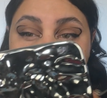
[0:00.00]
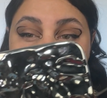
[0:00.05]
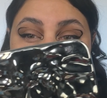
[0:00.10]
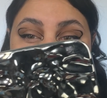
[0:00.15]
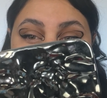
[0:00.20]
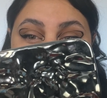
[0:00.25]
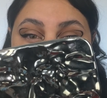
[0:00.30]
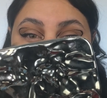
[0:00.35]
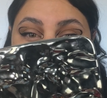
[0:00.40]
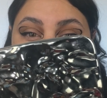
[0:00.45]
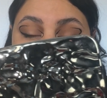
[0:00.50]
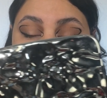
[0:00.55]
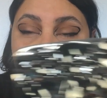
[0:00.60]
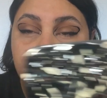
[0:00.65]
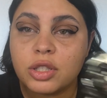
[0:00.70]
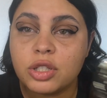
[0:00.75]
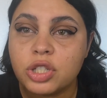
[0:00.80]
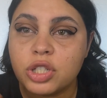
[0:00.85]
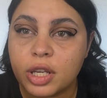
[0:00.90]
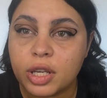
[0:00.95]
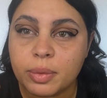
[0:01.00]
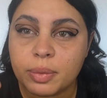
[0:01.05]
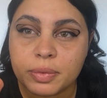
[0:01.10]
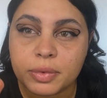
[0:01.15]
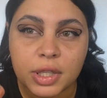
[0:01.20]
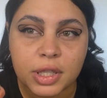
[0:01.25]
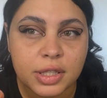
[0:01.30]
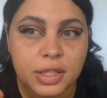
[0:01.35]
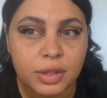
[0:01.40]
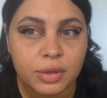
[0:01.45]
is because the shape
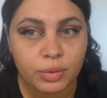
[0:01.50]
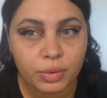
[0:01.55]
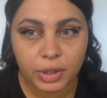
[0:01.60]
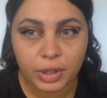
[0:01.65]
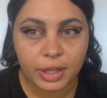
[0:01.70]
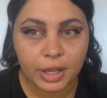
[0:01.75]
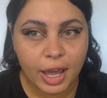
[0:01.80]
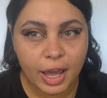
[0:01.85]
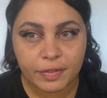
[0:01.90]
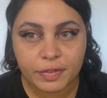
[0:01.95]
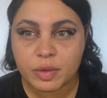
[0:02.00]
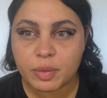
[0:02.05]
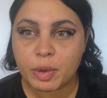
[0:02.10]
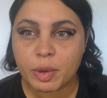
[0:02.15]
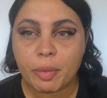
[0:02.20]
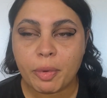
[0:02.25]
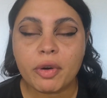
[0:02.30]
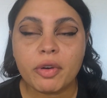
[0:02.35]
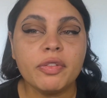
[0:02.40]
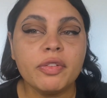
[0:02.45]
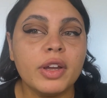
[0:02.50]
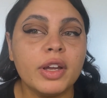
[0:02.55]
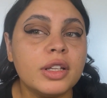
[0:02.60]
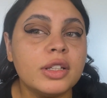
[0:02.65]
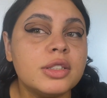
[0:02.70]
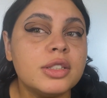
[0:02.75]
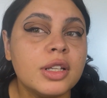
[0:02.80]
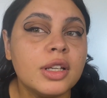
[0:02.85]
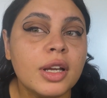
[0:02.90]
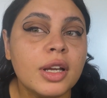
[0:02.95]
doesn't really have to be perfect.